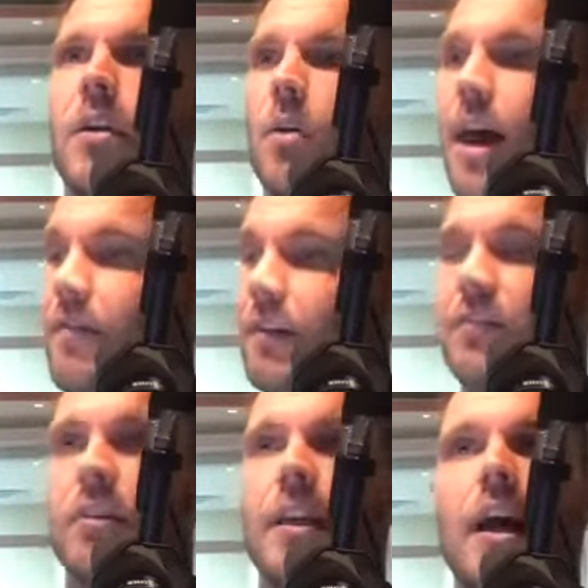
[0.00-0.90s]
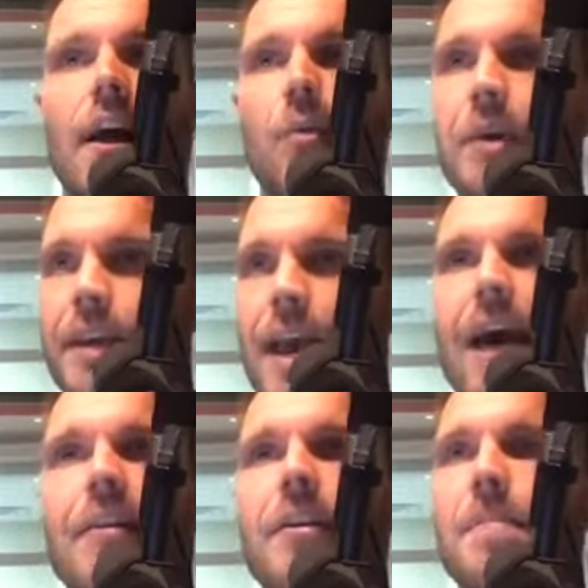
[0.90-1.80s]
every Sunday night we
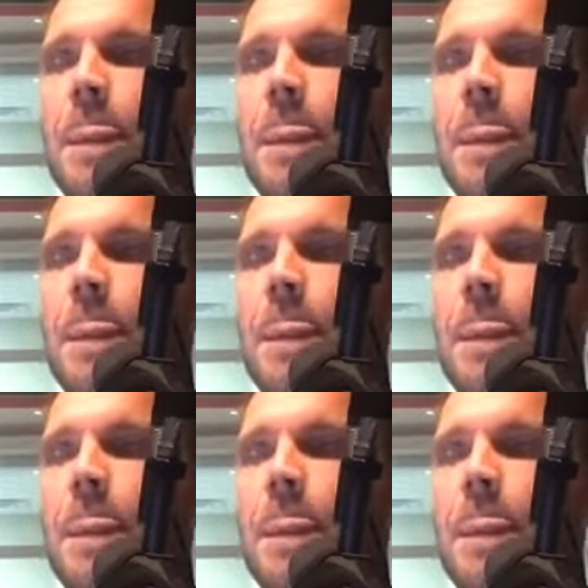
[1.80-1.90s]
gather,